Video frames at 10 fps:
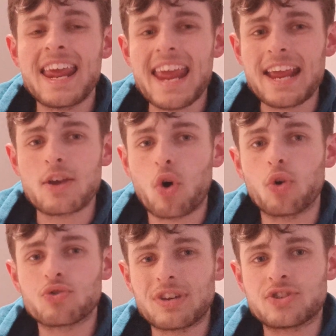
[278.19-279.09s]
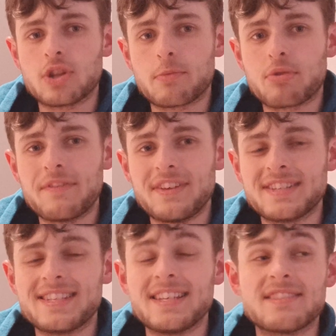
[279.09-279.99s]
in contrast to the
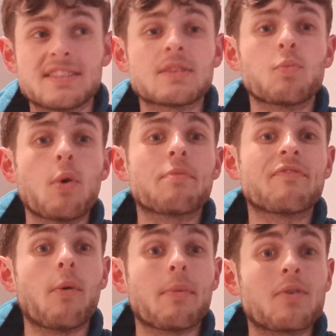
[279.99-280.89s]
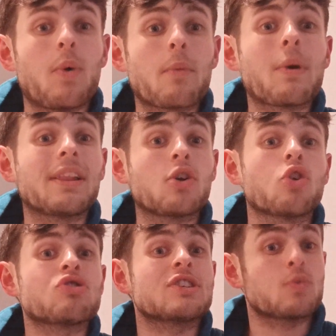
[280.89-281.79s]
previous seasons, and we're performing quite well in
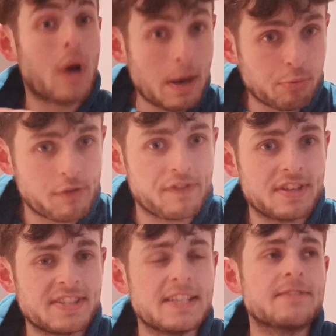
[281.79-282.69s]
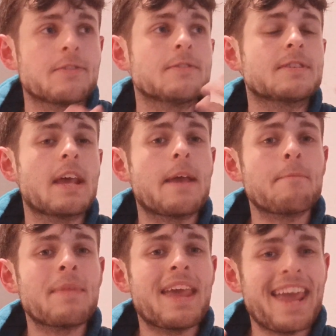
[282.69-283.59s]
contrast to our previous seasons,
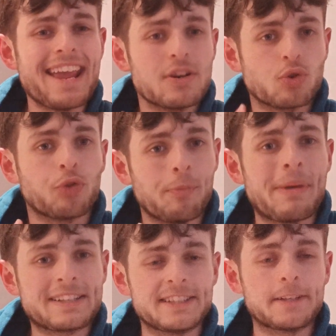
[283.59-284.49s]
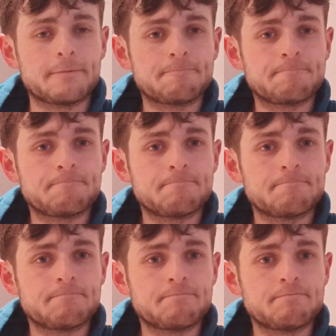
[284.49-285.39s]
it doesn't matter.
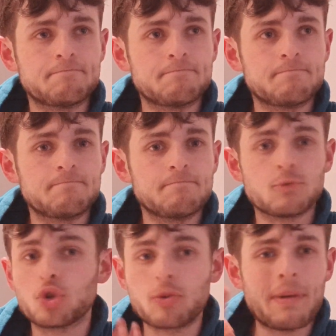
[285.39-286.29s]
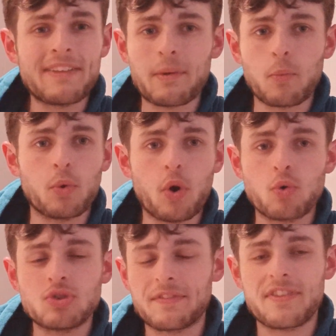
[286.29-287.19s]
It doesn't matter that we won at
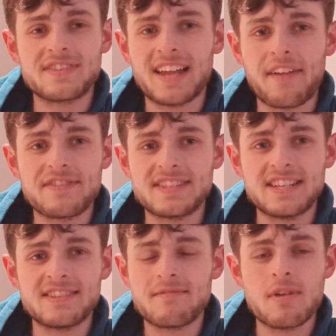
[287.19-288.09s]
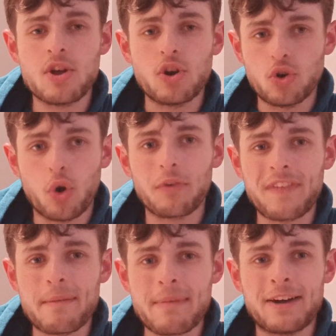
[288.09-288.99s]
Old Trafford at the start of the season. None of
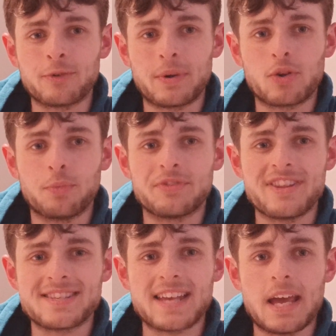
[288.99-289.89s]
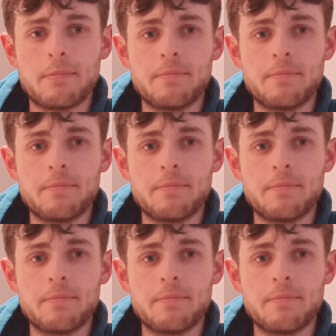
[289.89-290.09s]
that matters when it comes to this game.